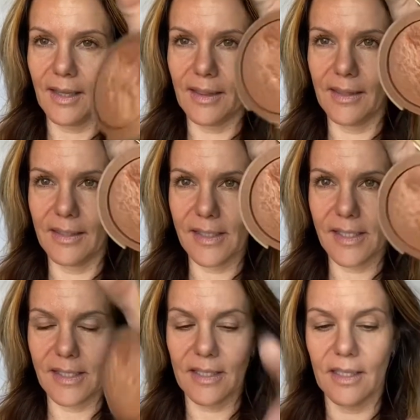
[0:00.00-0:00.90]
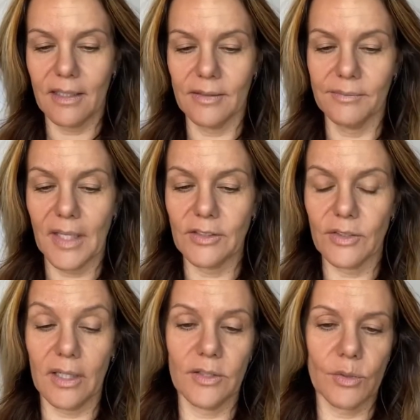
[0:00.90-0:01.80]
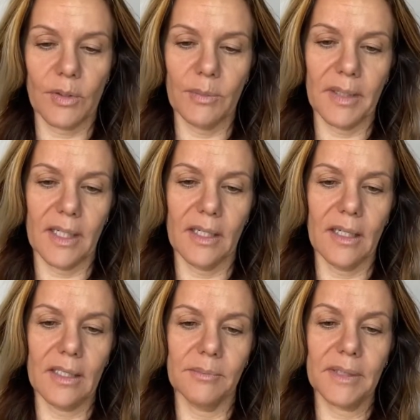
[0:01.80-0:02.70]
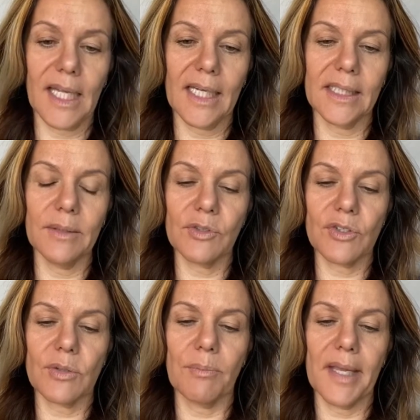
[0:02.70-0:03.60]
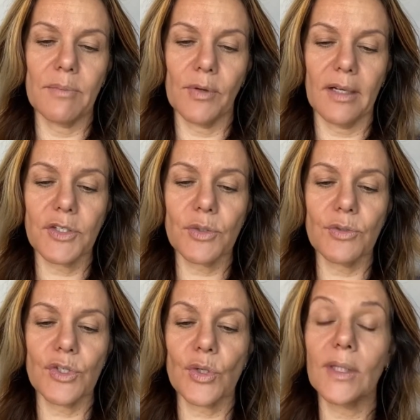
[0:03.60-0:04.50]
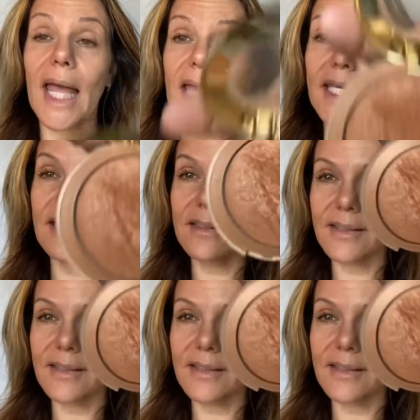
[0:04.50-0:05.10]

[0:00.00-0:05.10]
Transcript: this, um, I, I, swear by uh, Milani, which is a big bronzer, Soleil.